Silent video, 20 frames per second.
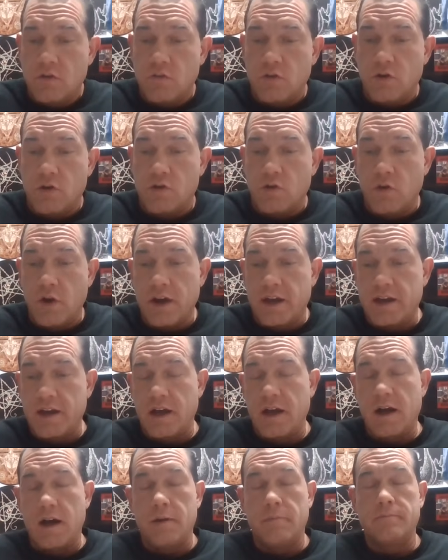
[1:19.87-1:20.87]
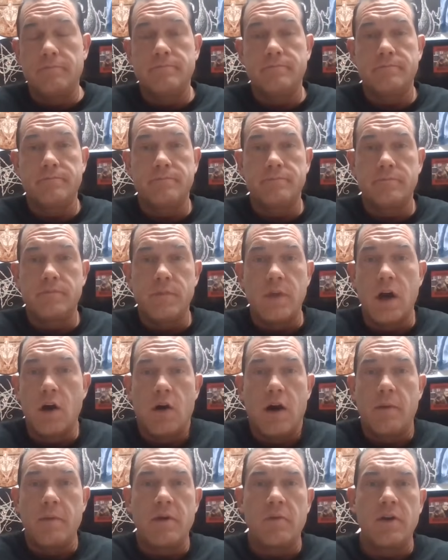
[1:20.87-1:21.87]
real quick, um,
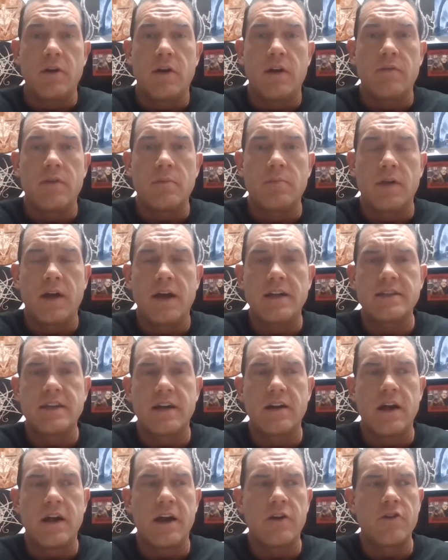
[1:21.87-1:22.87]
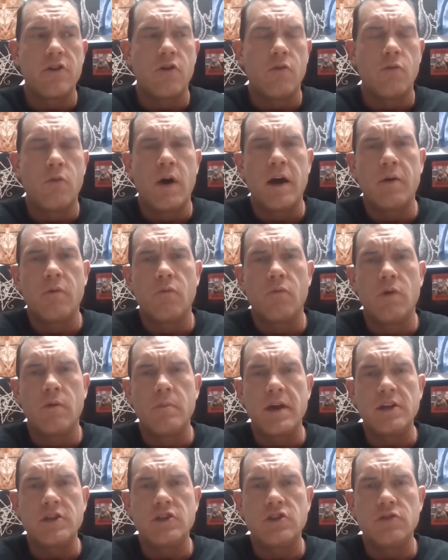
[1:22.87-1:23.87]
no, I mean, we don't have any plans. I, I don't know what, what
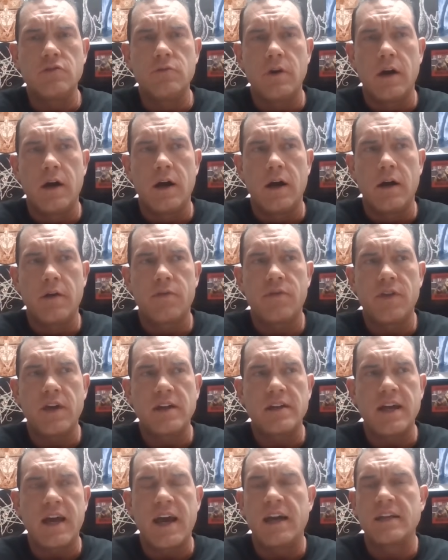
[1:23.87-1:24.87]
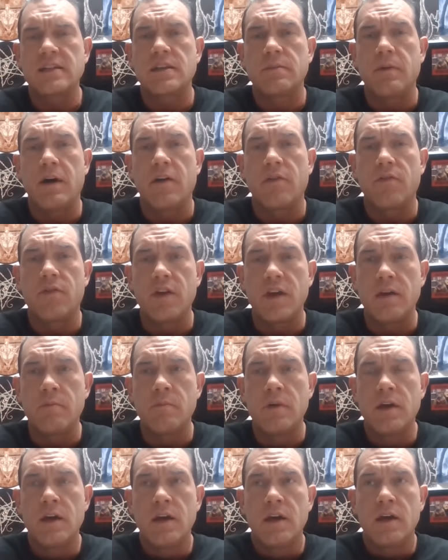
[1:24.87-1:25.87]
made you uh, think to ask about
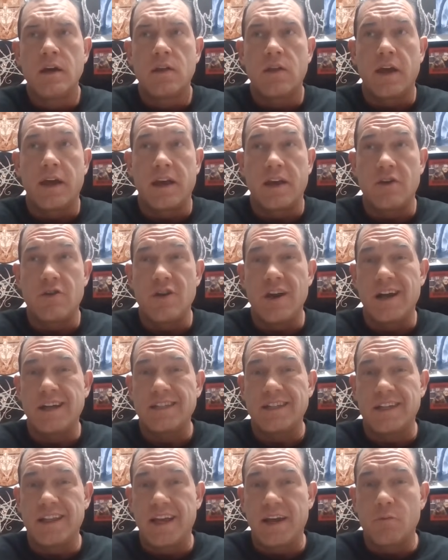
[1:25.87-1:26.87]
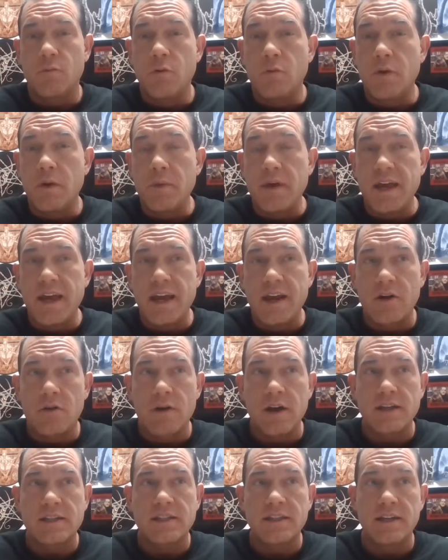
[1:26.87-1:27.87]
them. Like, are you asking, like, will we be
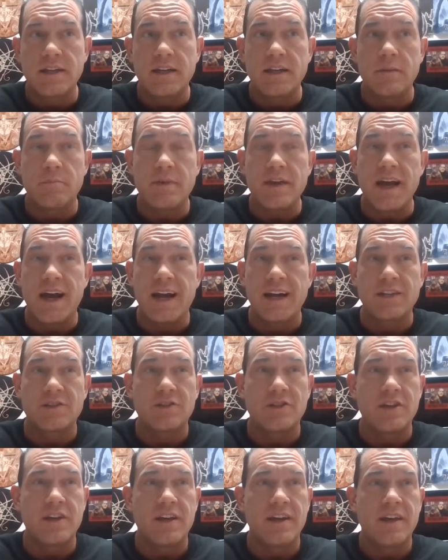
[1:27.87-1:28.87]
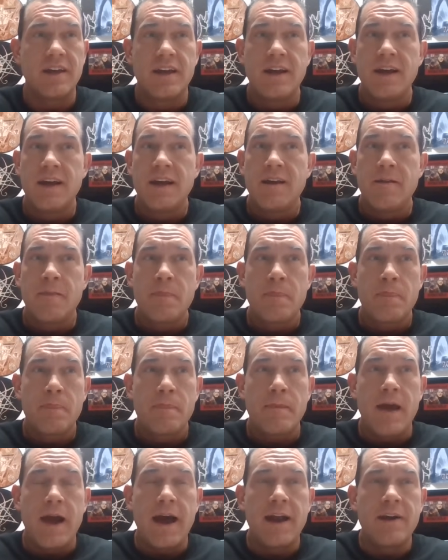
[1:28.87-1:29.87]
interested? To be honest with you,
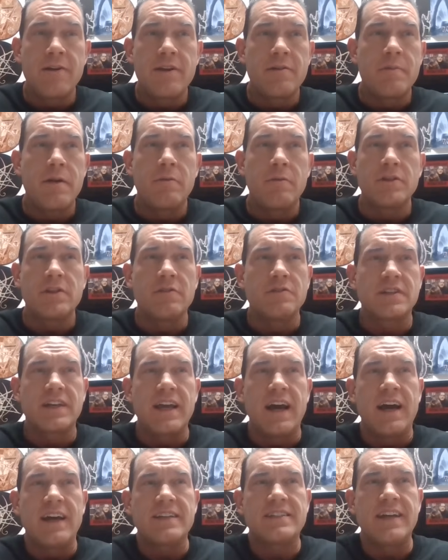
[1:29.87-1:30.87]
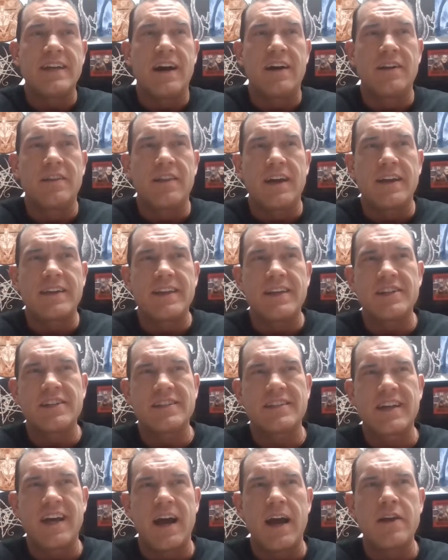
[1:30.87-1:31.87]
I don't even remember what those guys sounded like. They
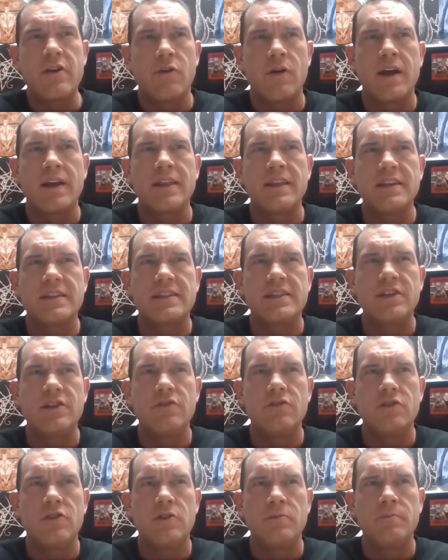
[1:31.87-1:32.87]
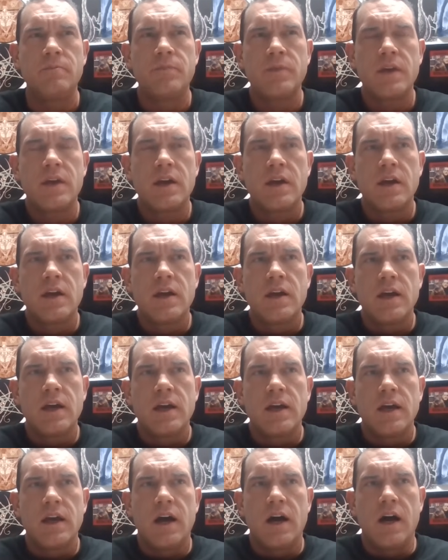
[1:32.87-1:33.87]
just, I know I listened to them.
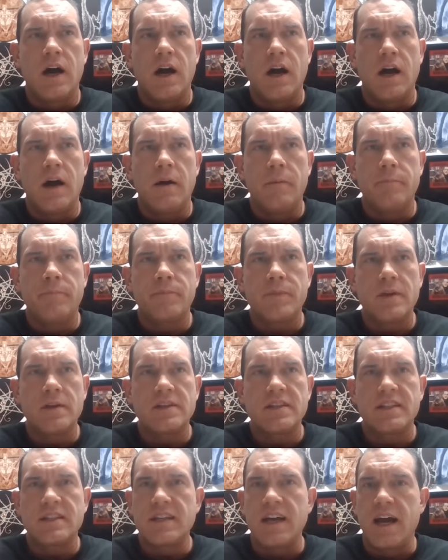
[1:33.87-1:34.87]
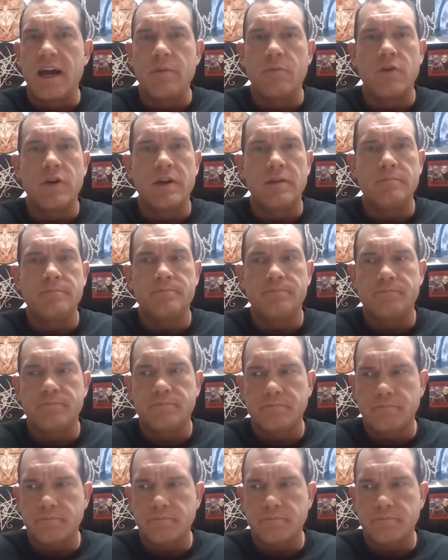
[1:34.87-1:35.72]
Um, it was at the time when